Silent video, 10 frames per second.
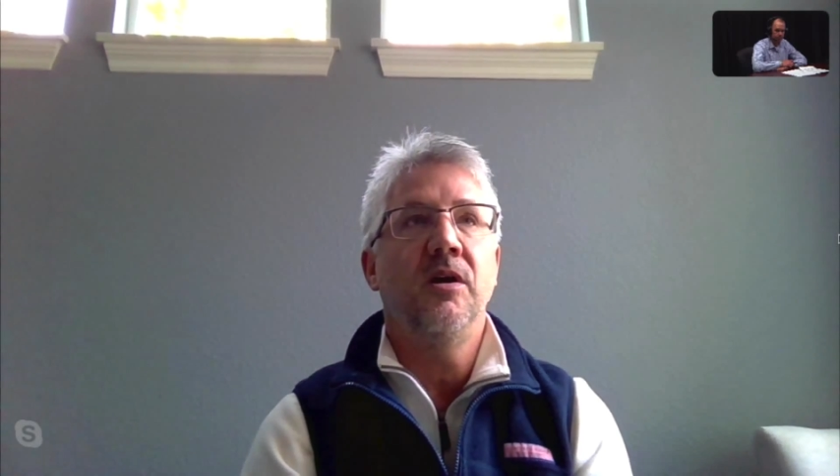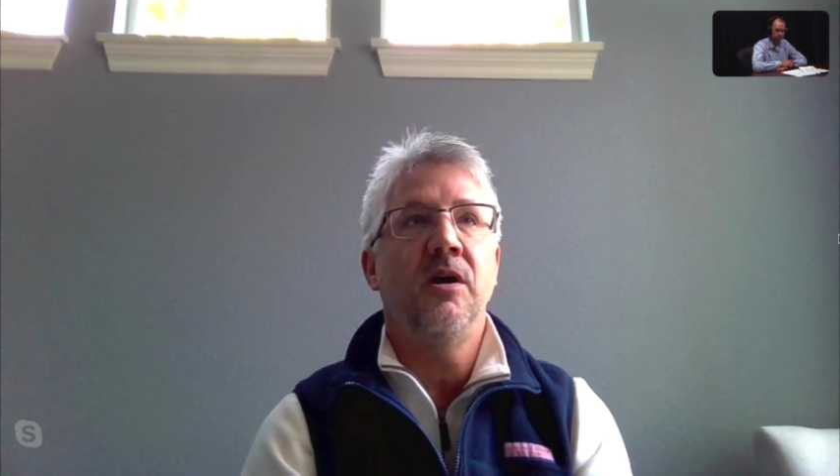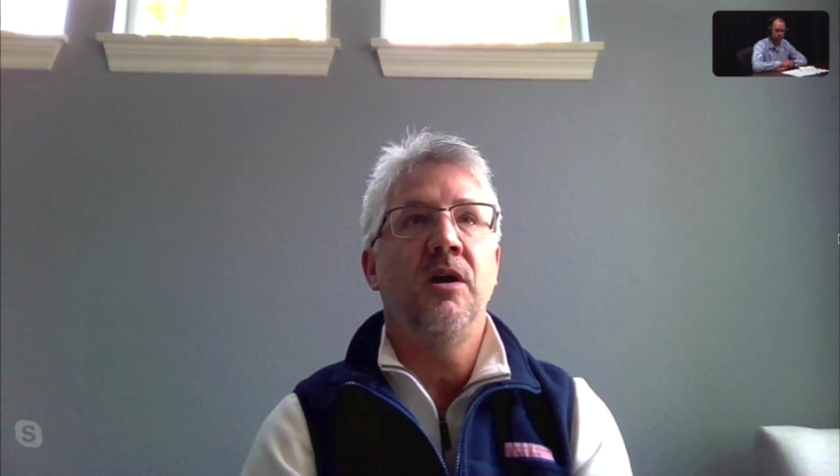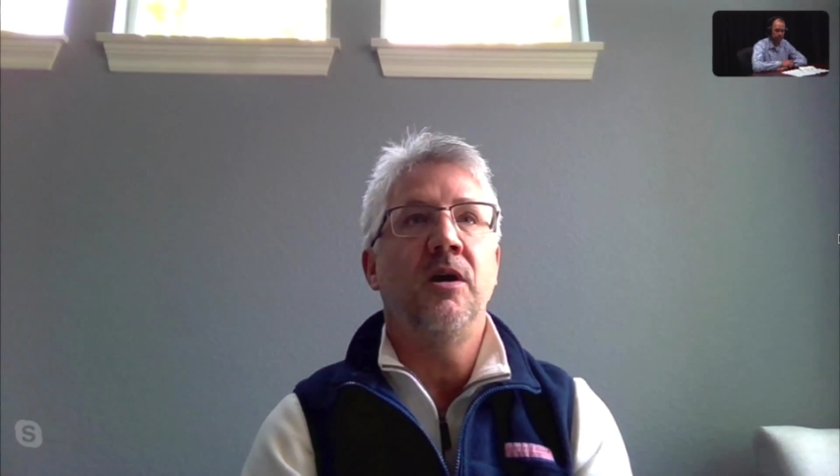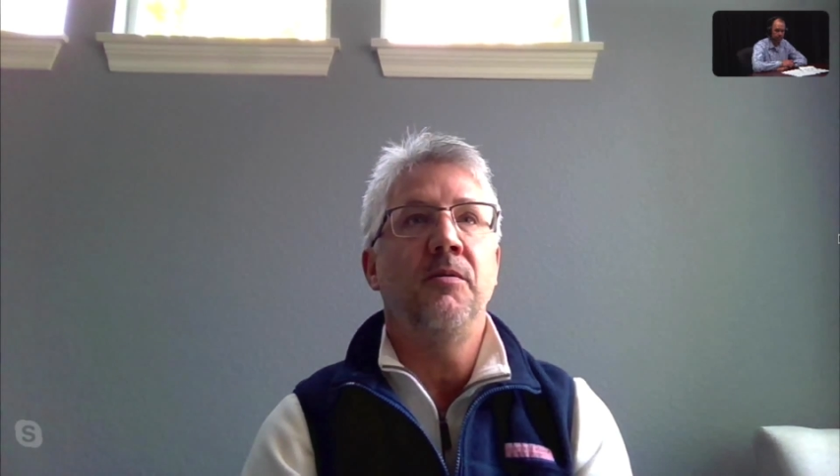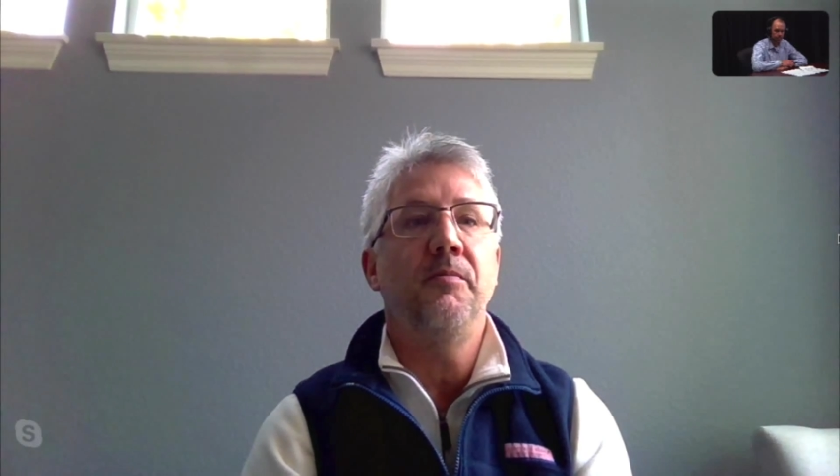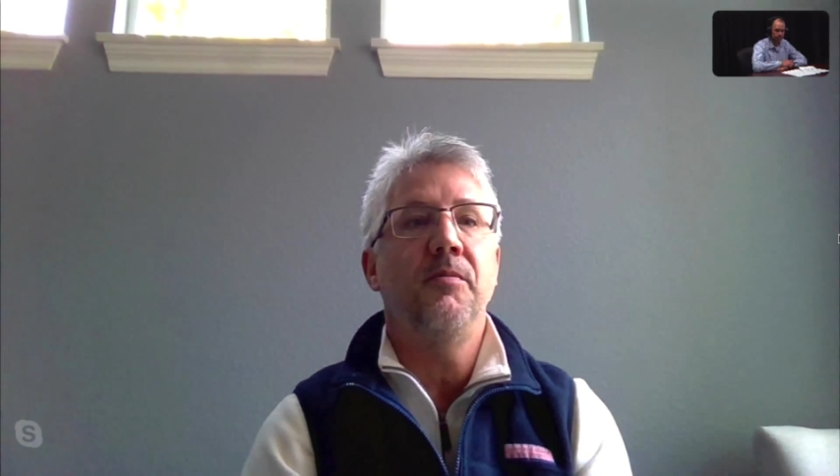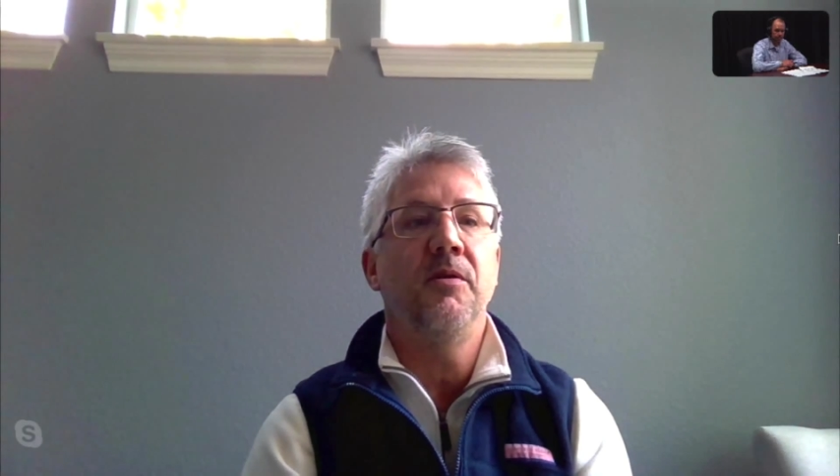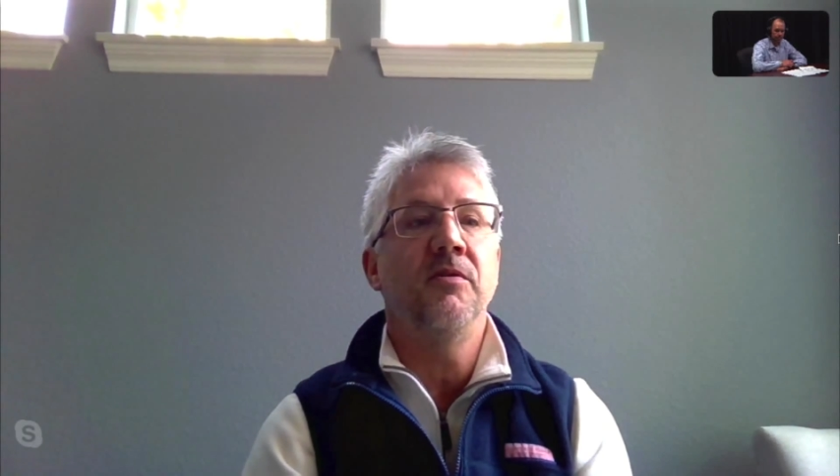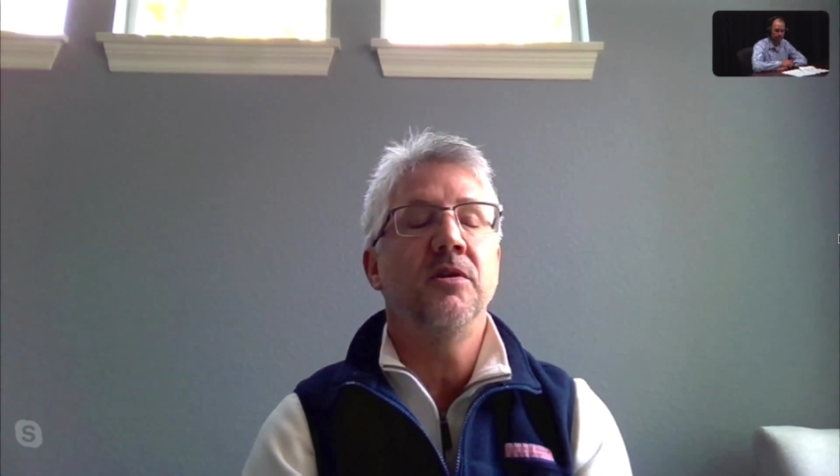
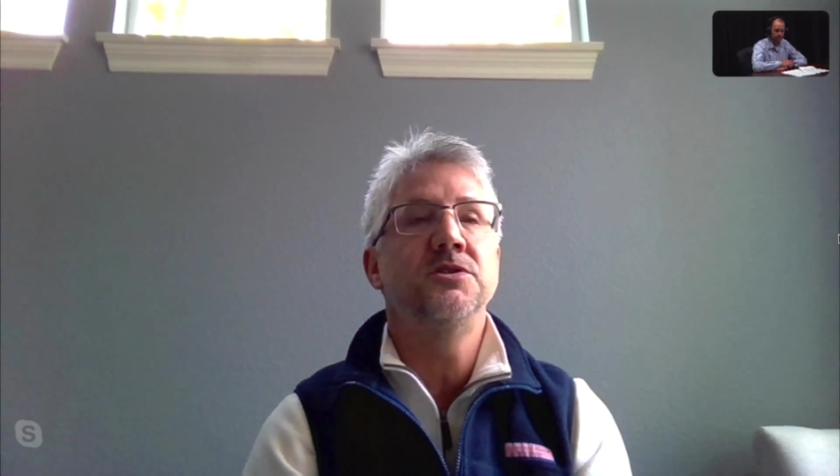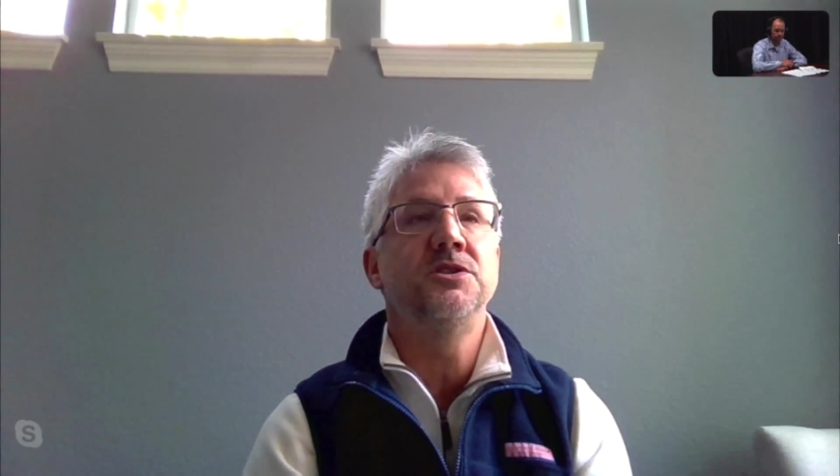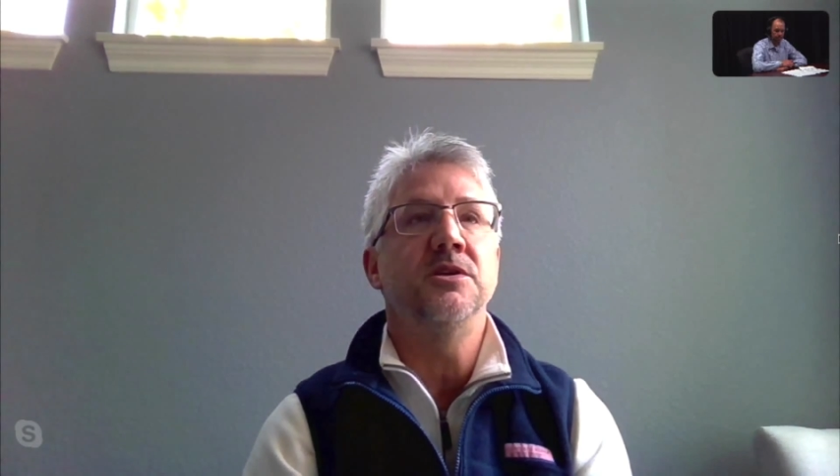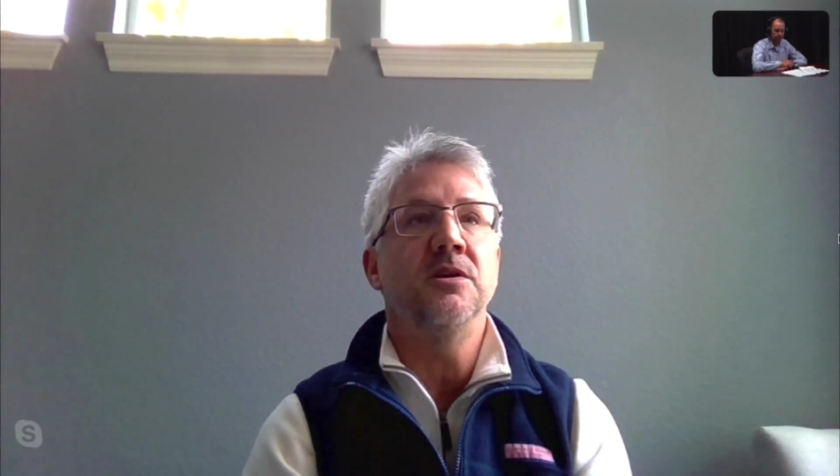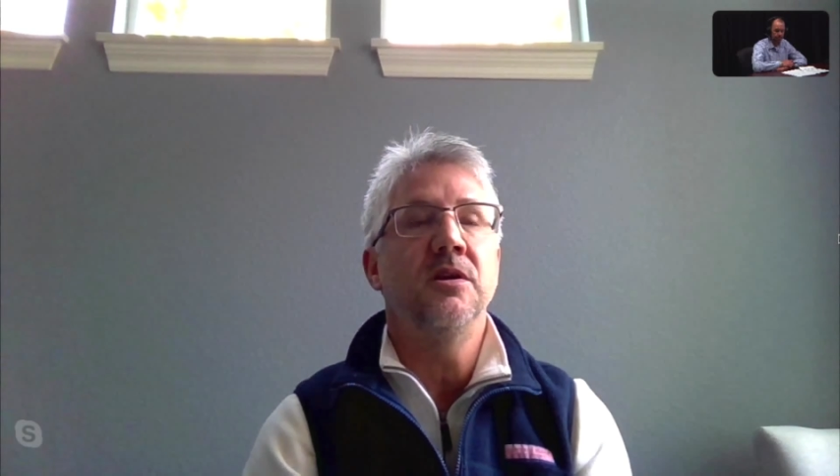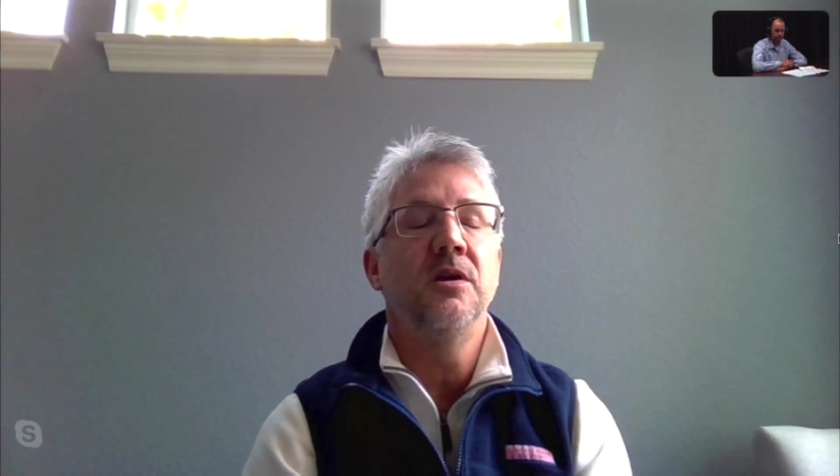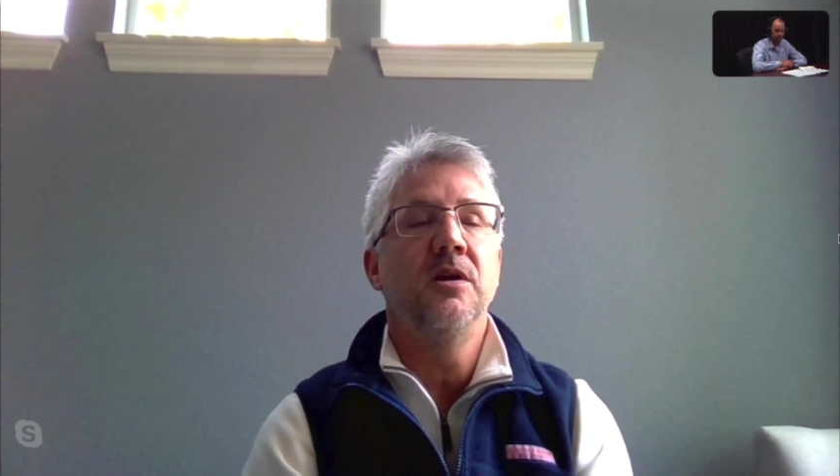aversion,